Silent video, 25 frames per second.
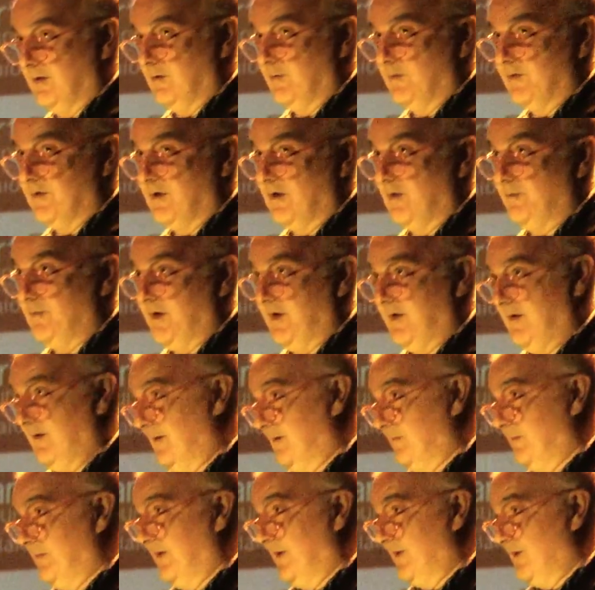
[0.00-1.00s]
I wonder how many of
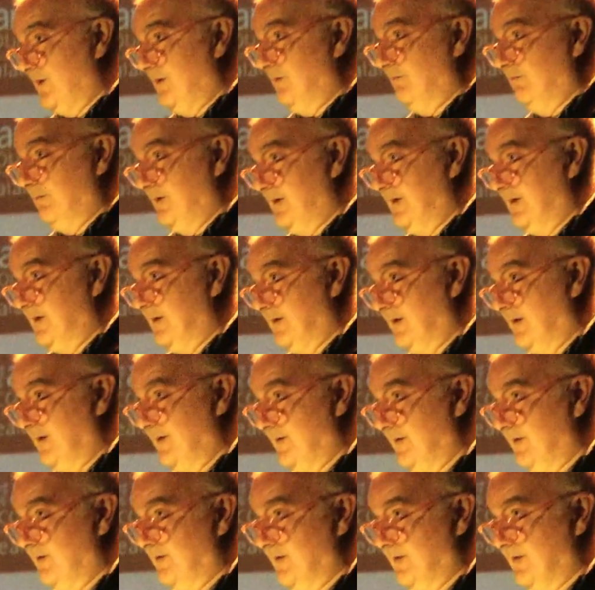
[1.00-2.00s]
them are actually reading
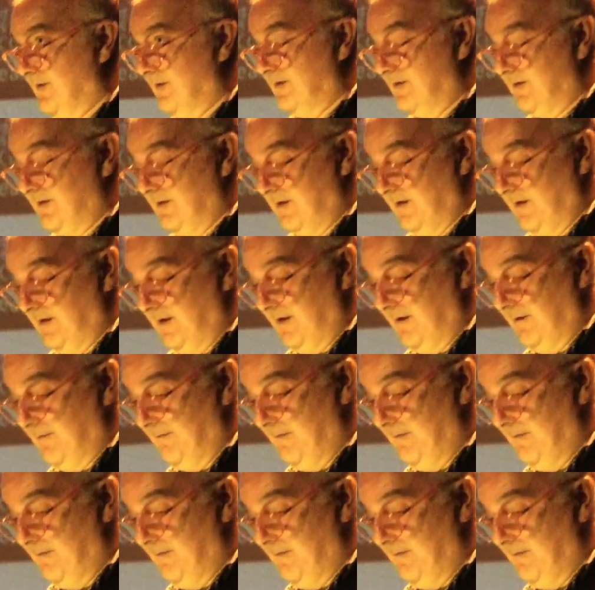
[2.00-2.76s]
Dennis Idriskell today.